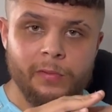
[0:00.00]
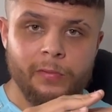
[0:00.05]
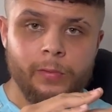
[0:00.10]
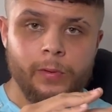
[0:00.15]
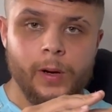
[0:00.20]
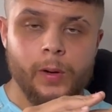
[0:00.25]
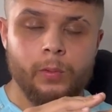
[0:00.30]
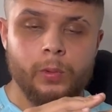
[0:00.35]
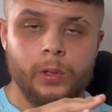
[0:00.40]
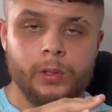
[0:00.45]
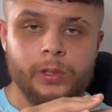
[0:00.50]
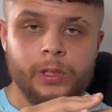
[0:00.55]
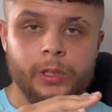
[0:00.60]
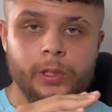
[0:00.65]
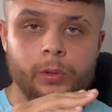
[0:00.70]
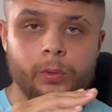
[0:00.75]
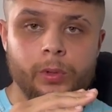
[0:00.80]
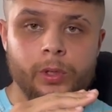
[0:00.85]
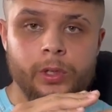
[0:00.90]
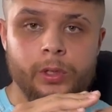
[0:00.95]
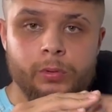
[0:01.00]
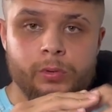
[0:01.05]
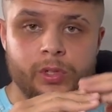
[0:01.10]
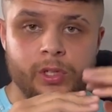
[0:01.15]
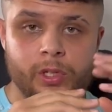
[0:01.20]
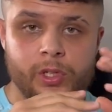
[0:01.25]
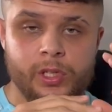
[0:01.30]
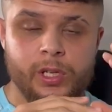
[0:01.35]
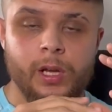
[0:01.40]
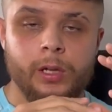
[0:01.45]
framework that you can use to
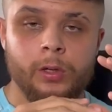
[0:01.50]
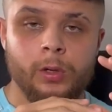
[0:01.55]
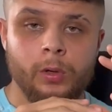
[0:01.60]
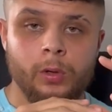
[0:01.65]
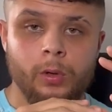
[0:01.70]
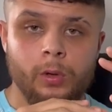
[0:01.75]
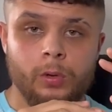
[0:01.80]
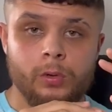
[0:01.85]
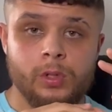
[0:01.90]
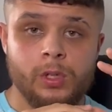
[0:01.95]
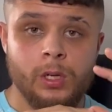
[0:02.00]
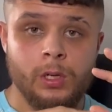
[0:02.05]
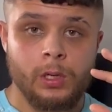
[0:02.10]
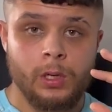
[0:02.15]
set your goals,